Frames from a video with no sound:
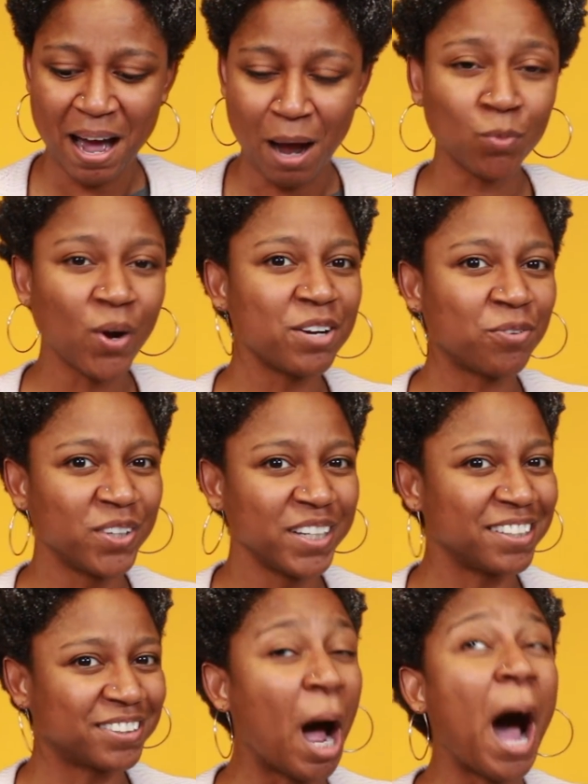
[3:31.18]
I'm ready for
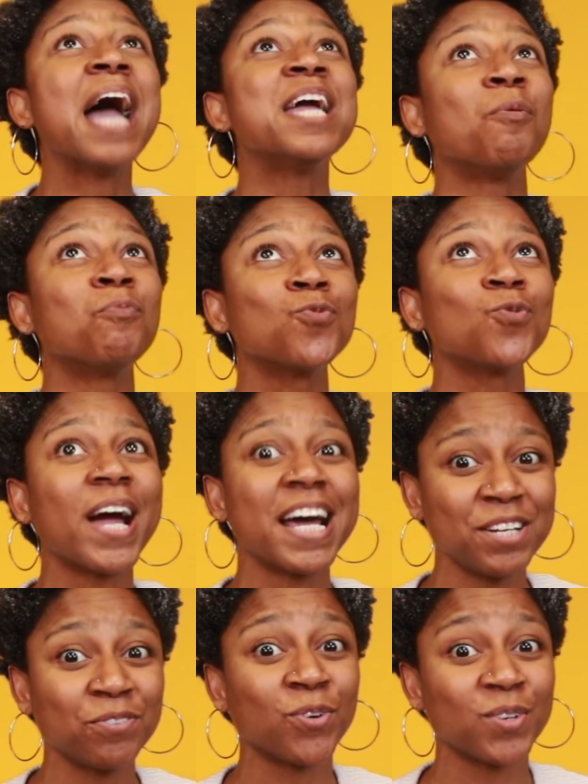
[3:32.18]
this. I am
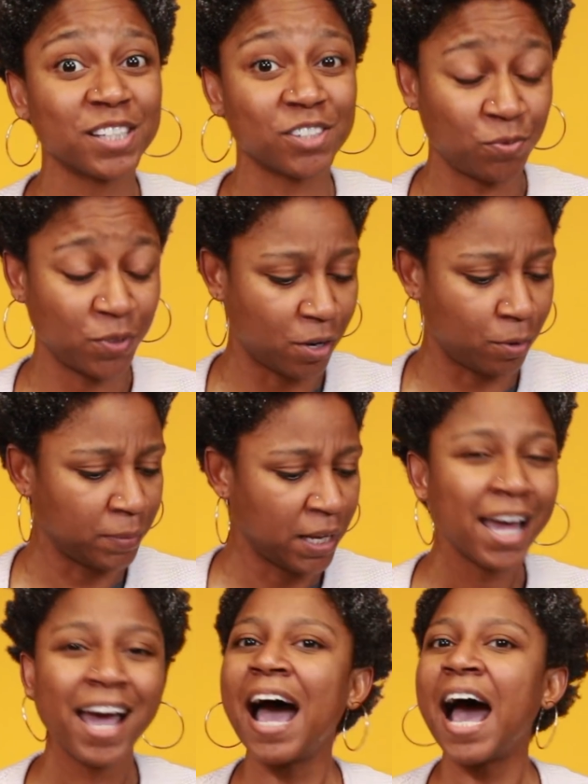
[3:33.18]
ready for this film.
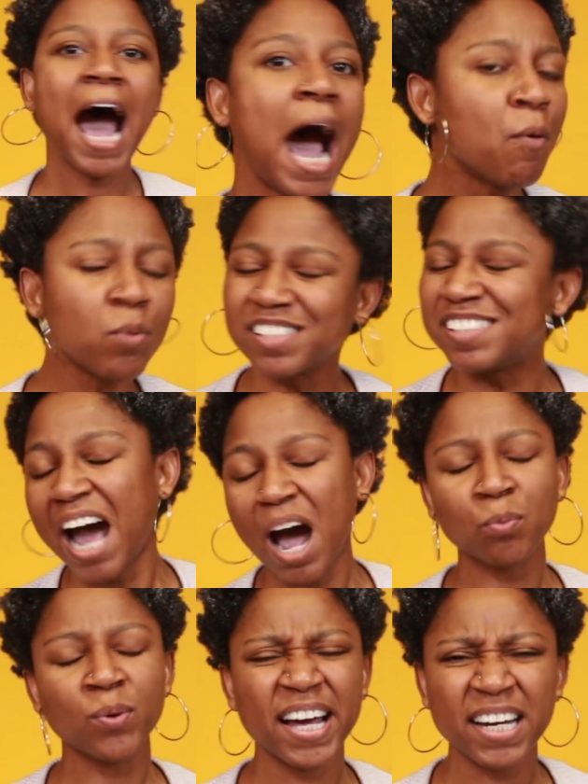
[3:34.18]
I was
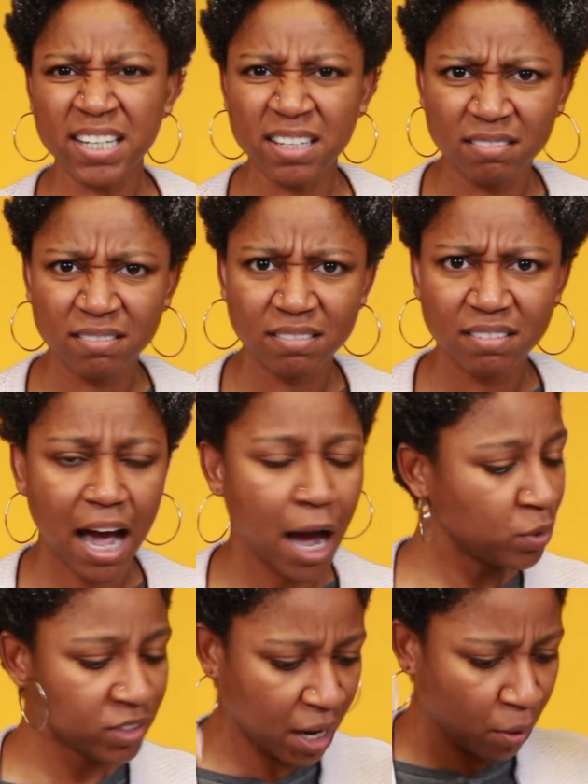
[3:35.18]
not
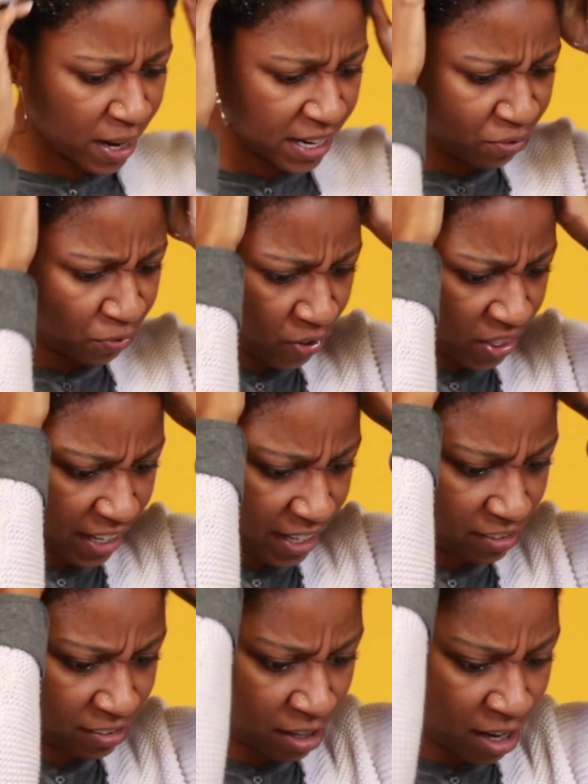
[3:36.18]
ready for
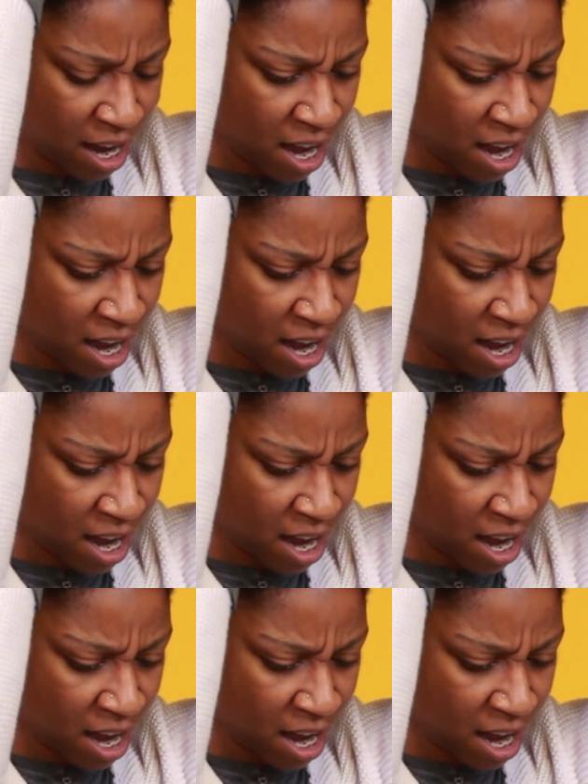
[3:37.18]
this.